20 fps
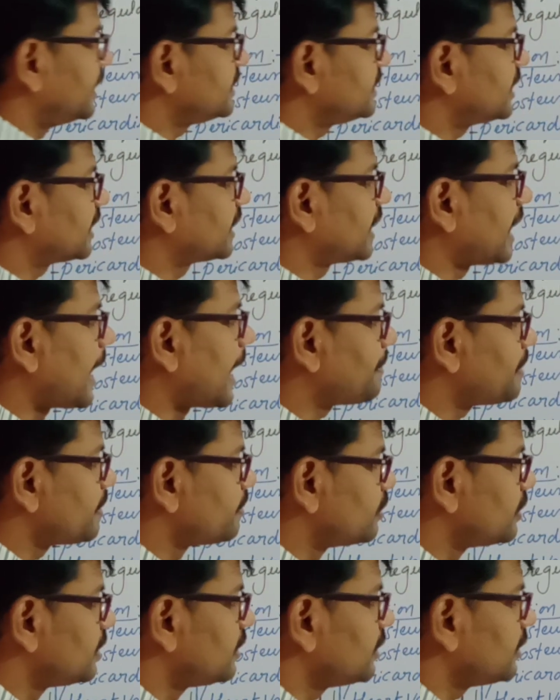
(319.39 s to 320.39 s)
is a
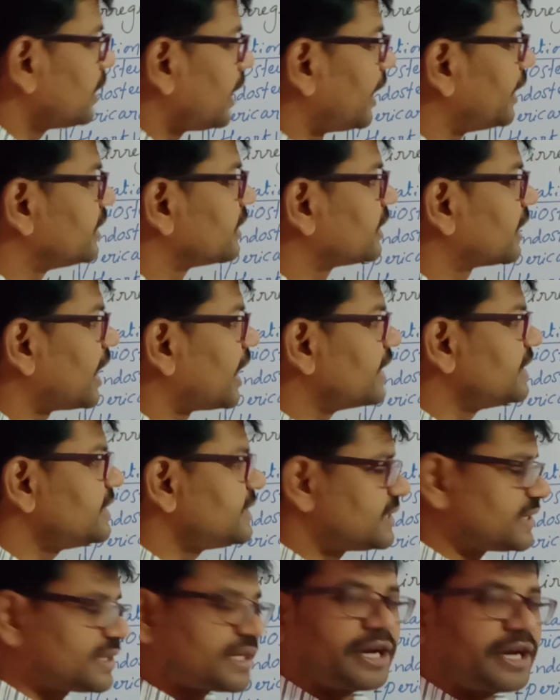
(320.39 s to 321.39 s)
capable and
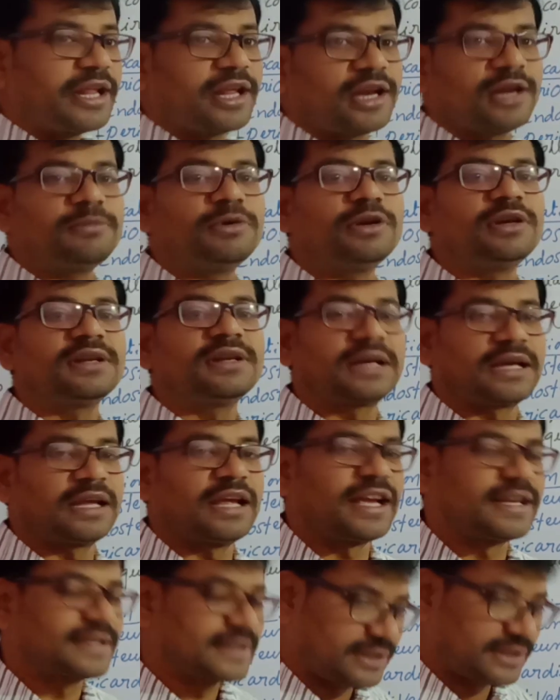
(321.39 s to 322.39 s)
considerable
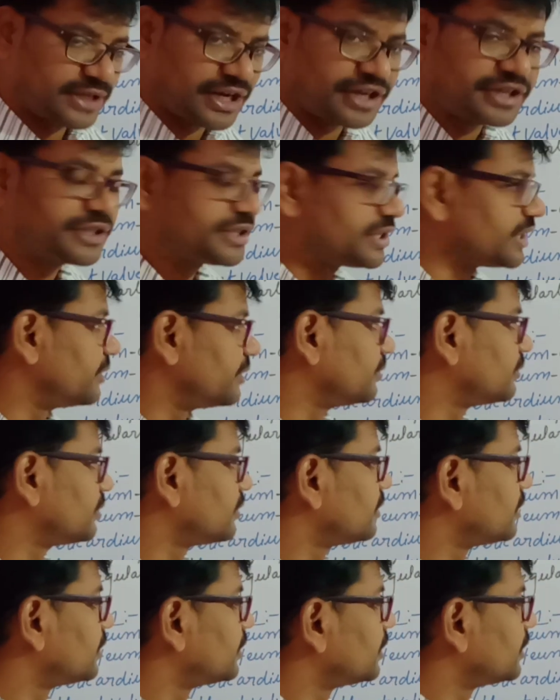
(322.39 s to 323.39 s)
extension
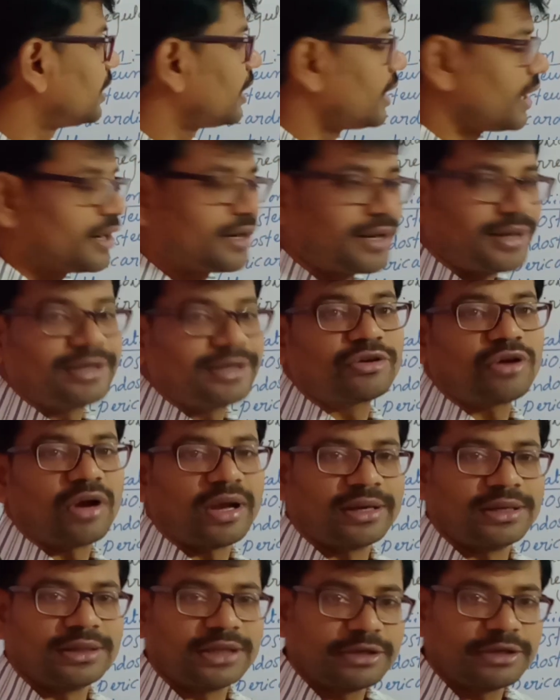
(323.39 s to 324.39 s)
and
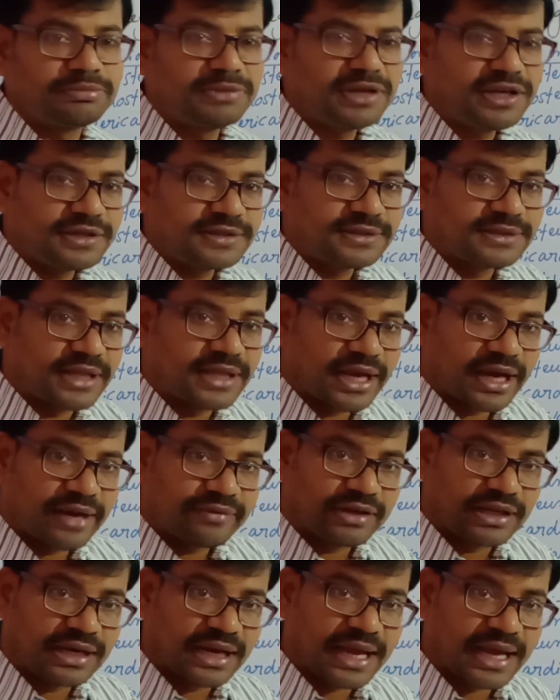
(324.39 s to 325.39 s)
recoil. That means they
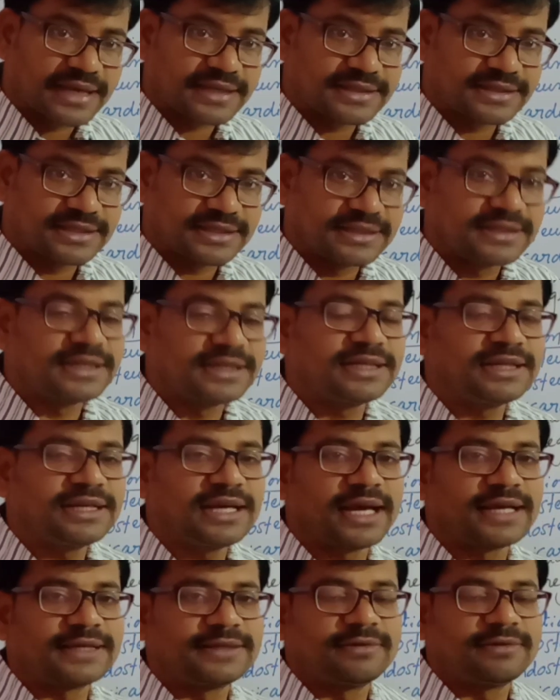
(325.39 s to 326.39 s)
have
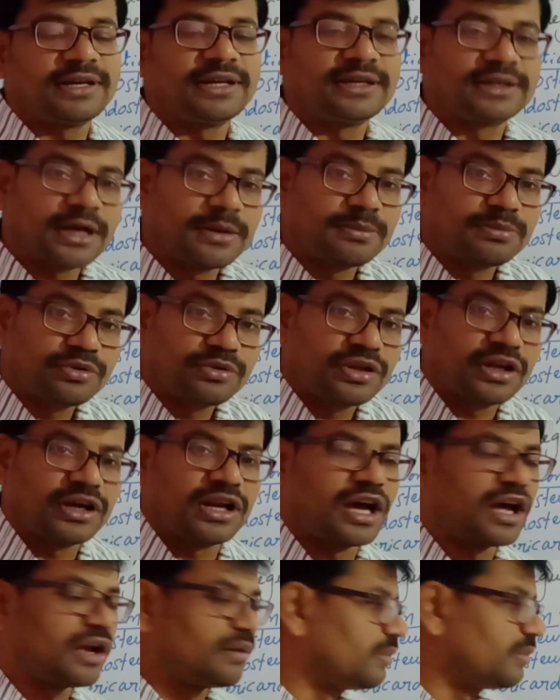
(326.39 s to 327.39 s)
elasticity as well it come to the
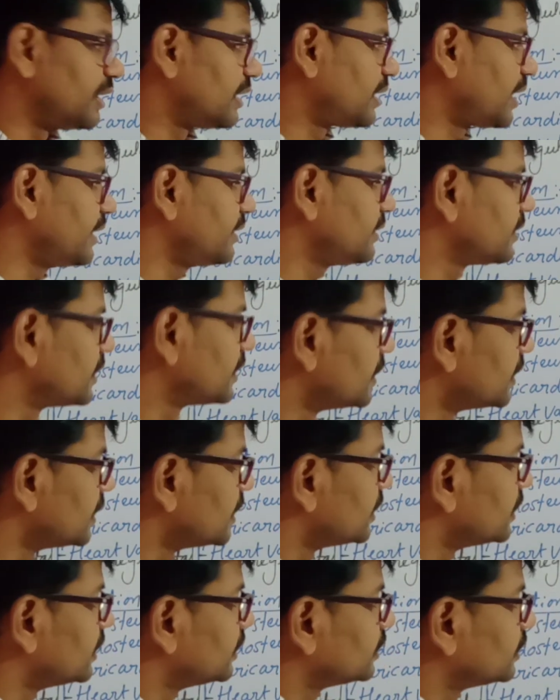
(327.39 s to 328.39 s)
normal, right?
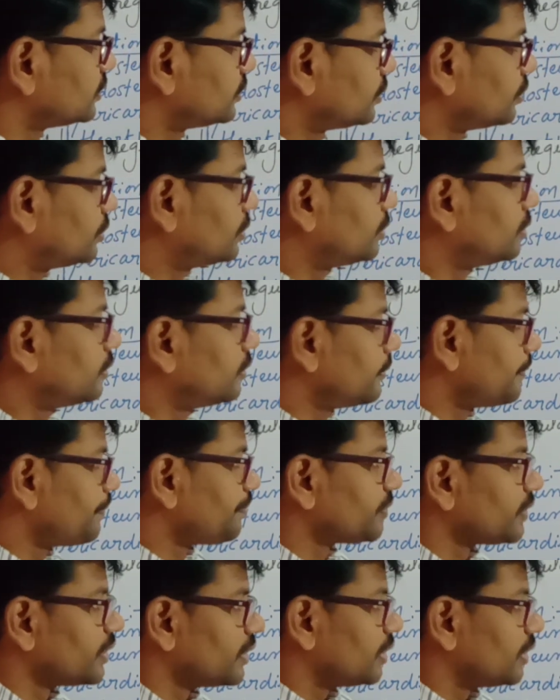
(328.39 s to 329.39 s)

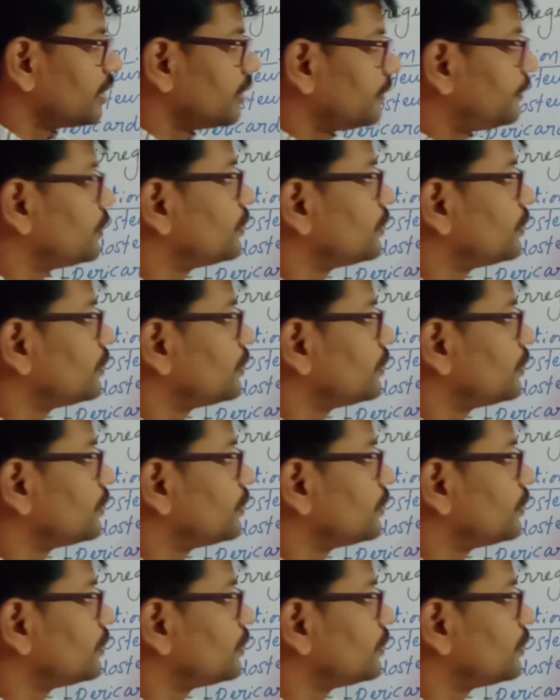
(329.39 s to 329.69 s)
So if